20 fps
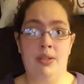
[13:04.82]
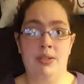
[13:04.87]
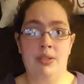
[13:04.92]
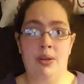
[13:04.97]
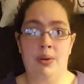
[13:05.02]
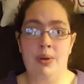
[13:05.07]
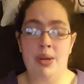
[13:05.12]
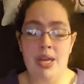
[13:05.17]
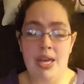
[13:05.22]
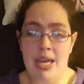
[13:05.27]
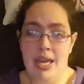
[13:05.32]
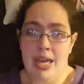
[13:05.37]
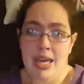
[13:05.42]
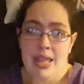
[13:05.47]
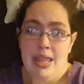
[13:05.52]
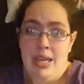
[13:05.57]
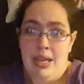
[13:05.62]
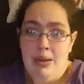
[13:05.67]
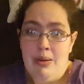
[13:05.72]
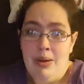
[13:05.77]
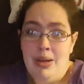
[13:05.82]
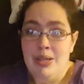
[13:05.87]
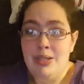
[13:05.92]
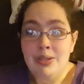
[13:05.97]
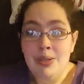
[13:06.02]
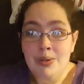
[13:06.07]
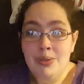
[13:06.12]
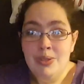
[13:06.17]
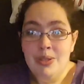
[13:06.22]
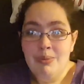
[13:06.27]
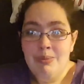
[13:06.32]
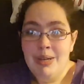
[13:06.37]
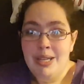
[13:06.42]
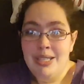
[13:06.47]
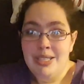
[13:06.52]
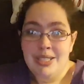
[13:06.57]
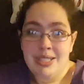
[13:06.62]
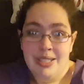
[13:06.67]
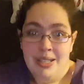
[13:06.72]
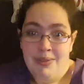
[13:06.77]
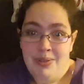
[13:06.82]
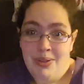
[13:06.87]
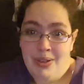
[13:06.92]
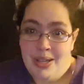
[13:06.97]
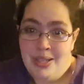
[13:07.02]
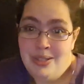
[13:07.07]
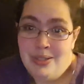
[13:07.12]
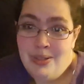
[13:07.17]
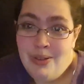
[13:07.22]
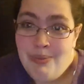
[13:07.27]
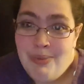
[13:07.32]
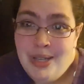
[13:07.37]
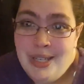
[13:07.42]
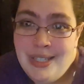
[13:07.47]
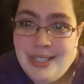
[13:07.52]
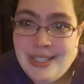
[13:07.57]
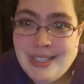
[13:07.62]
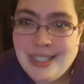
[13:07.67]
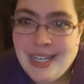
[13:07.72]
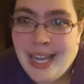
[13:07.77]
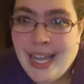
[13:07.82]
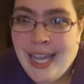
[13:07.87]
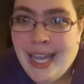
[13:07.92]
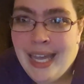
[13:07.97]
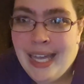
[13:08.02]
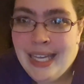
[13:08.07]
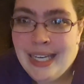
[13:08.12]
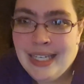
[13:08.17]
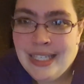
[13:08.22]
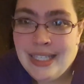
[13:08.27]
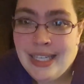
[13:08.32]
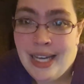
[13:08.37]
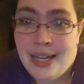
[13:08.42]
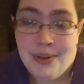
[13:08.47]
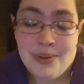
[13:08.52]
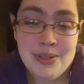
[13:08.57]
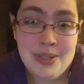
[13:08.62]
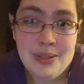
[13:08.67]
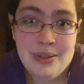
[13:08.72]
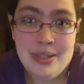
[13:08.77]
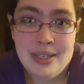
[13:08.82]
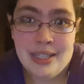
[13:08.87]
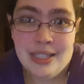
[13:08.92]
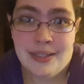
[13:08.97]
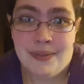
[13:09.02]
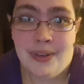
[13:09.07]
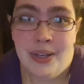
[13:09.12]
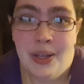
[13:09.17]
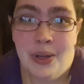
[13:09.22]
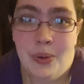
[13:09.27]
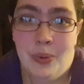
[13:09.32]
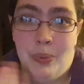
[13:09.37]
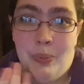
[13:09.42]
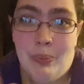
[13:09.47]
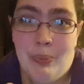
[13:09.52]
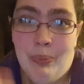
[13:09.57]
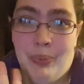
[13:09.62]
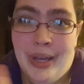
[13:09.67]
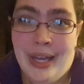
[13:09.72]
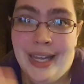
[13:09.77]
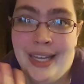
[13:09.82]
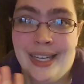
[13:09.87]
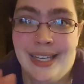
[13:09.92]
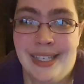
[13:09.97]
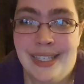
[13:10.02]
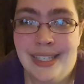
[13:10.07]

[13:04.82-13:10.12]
So thank you guys so much. Love you guys so much, and I will see you in the next video. Bye.